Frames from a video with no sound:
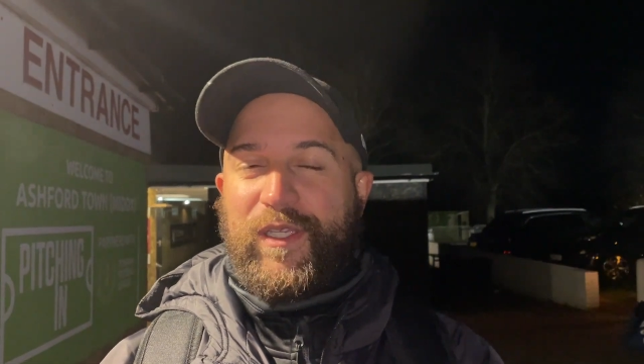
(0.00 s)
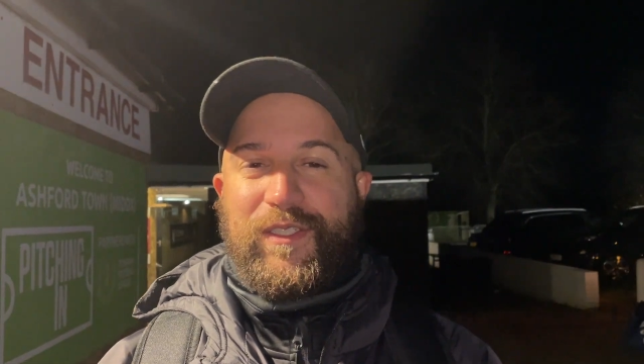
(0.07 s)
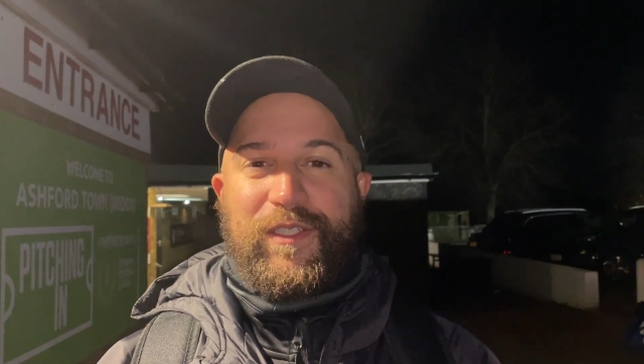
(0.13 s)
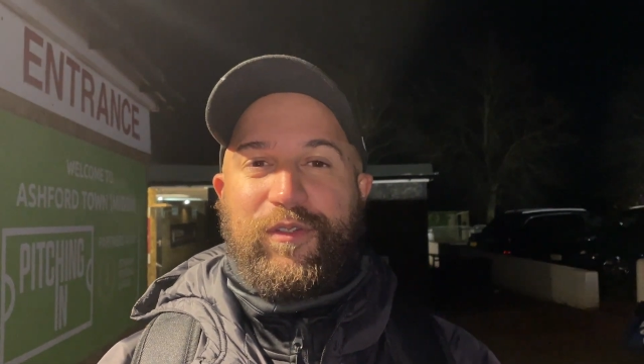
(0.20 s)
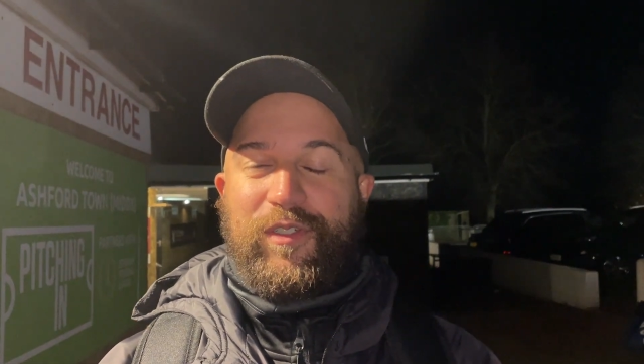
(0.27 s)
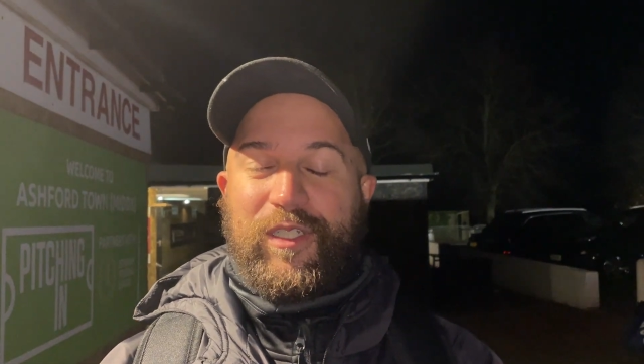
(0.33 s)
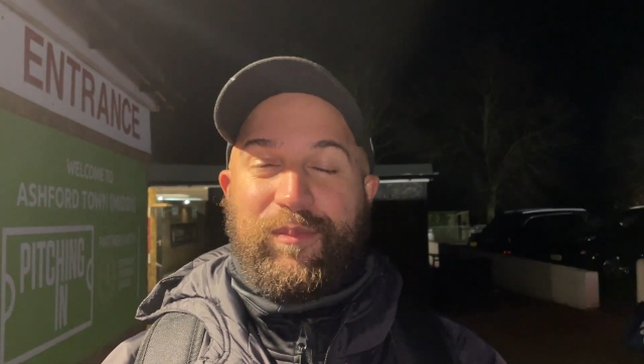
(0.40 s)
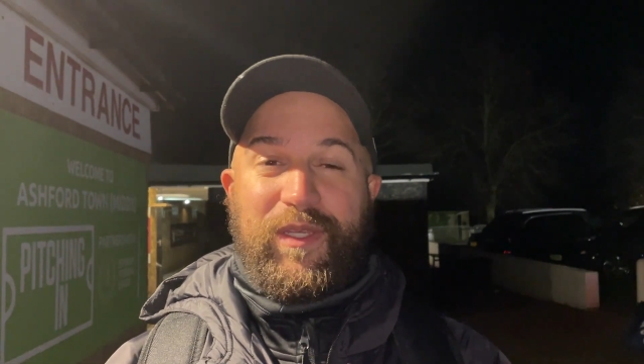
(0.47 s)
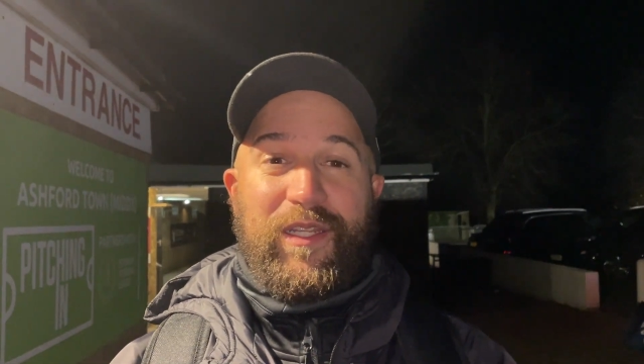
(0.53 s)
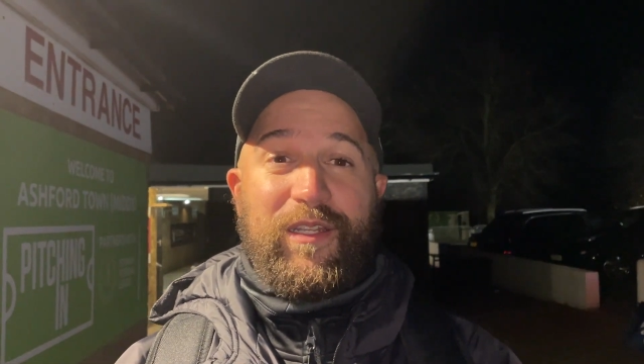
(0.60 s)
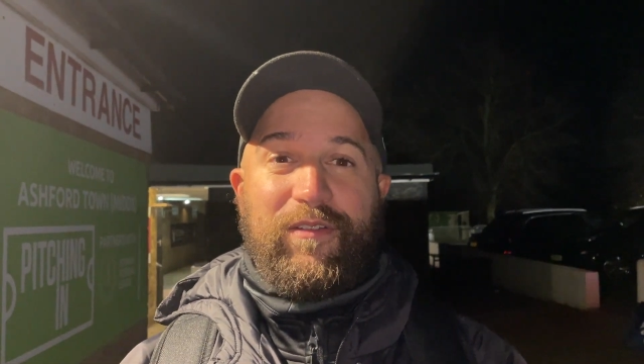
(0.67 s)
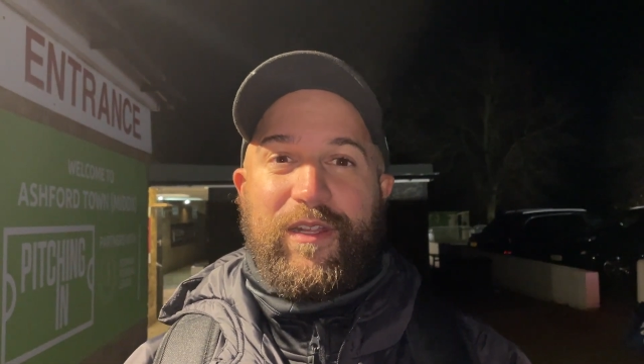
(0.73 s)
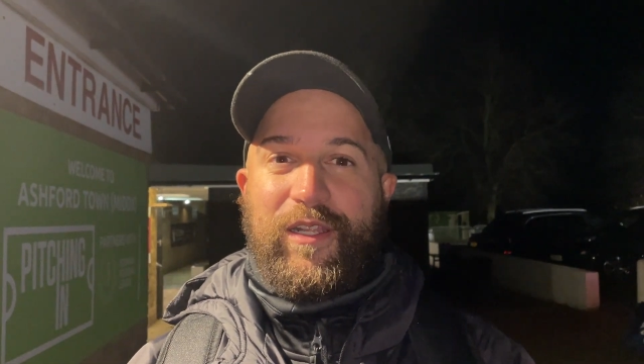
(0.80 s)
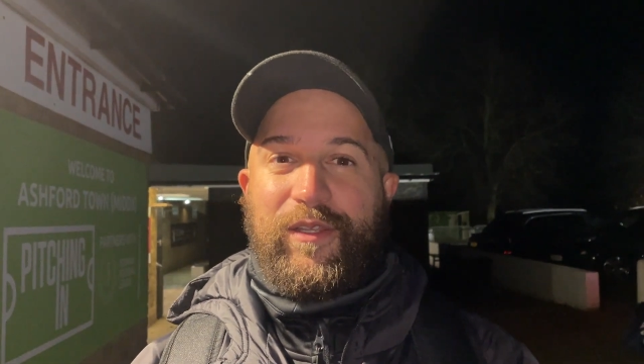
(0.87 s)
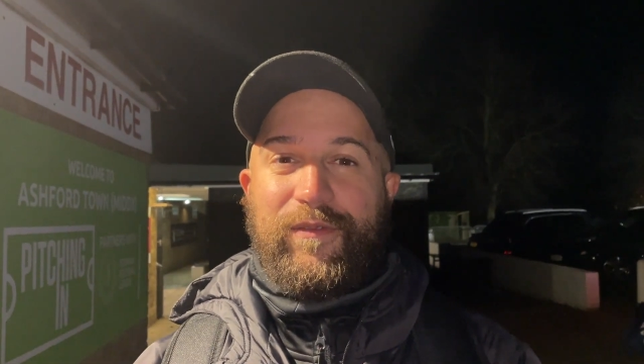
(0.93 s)
they're still going to be in
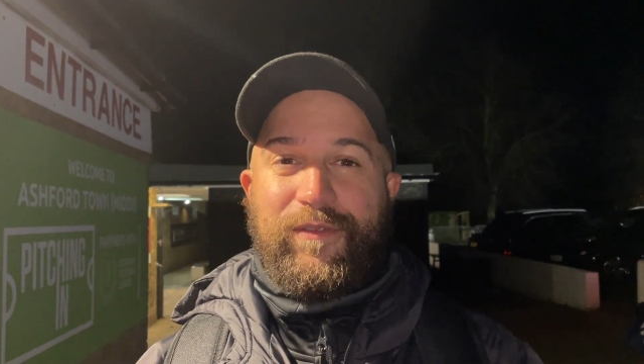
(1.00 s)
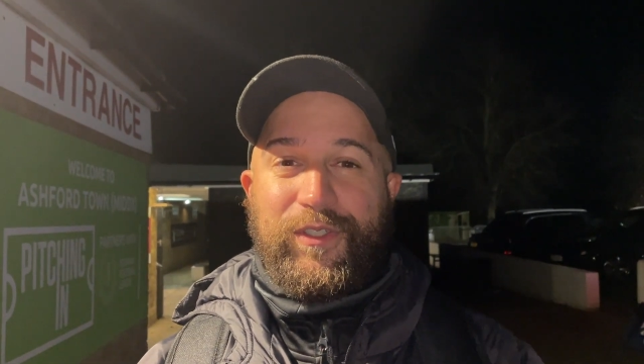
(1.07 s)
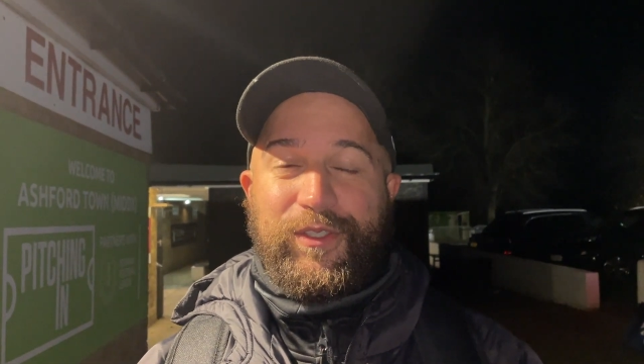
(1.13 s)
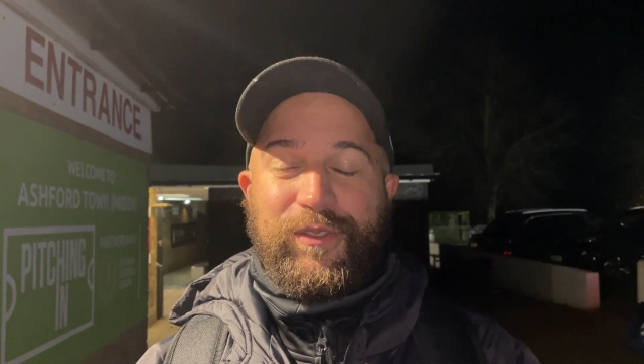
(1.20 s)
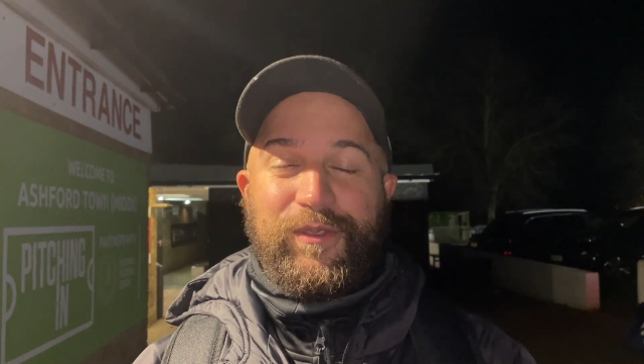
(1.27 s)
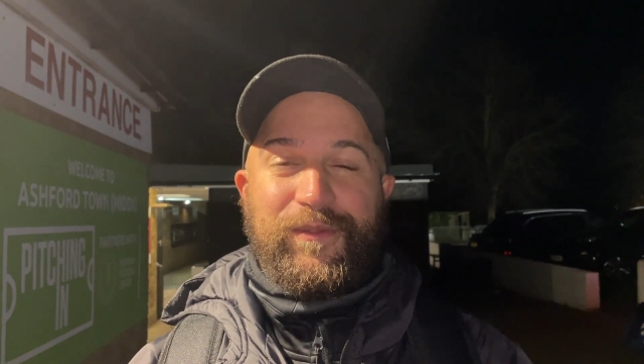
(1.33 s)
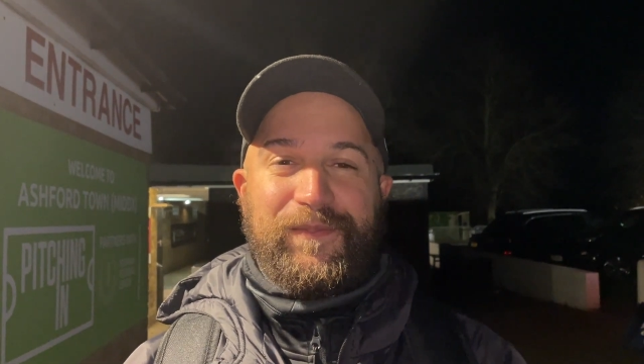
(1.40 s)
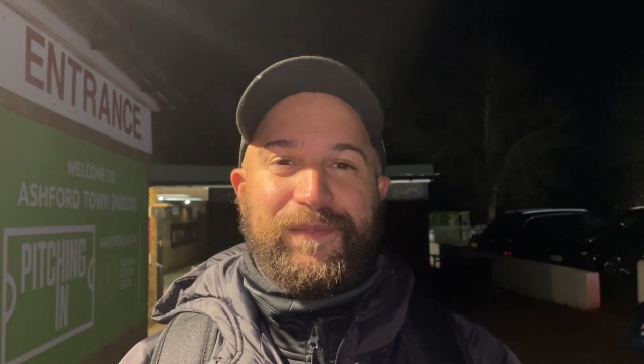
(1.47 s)
and around it, for sure.